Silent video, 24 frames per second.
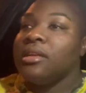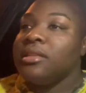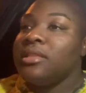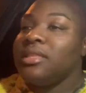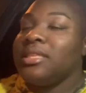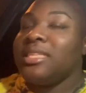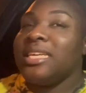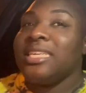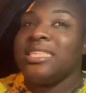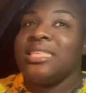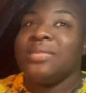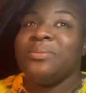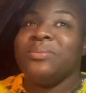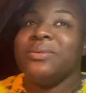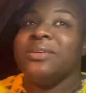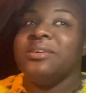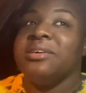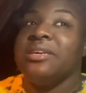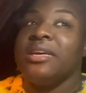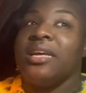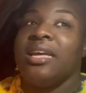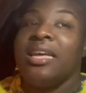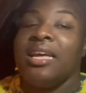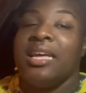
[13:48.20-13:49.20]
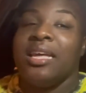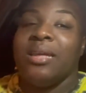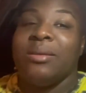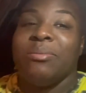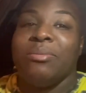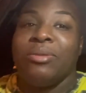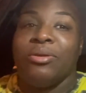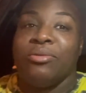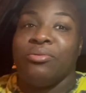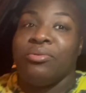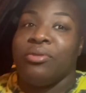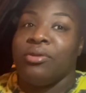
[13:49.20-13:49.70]
that smell hitting
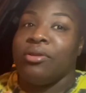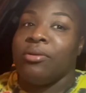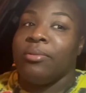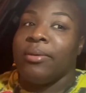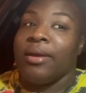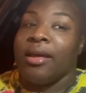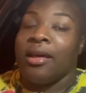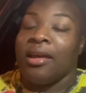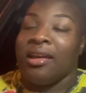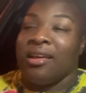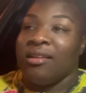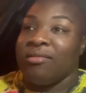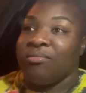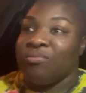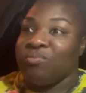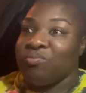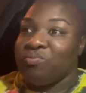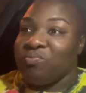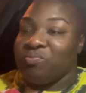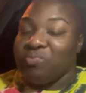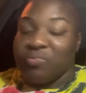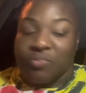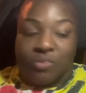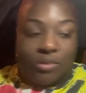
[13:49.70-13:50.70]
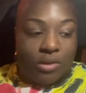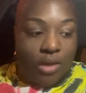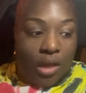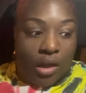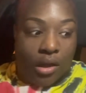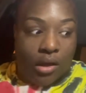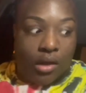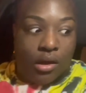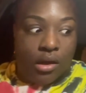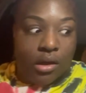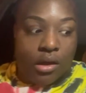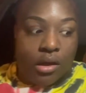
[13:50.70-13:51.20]
me real bad.
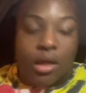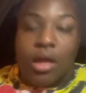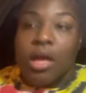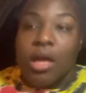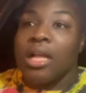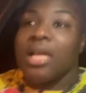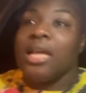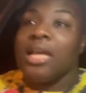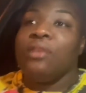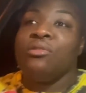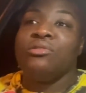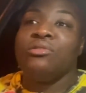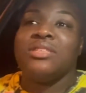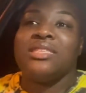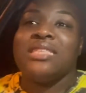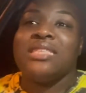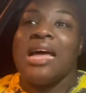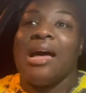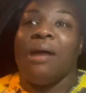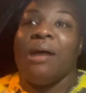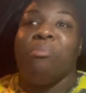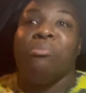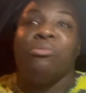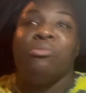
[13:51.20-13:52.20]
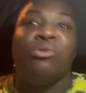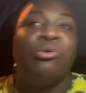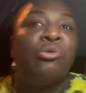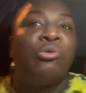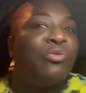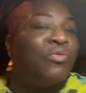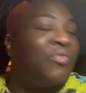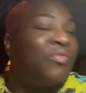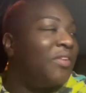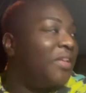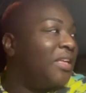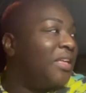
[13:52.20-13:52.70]
Can you stop
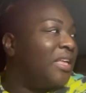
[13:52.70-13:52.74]
moving?